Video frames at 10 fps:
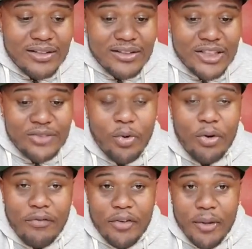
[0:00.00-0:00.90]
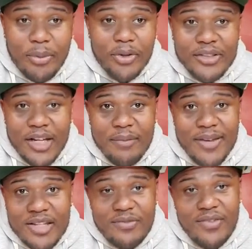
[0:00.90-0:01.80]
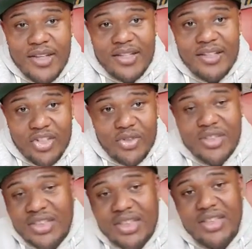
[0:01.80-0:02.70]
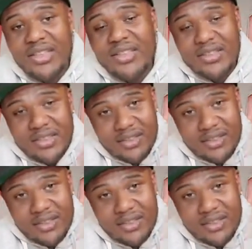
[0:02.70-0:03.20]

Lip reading: Just voted for the person that best fit your agenda.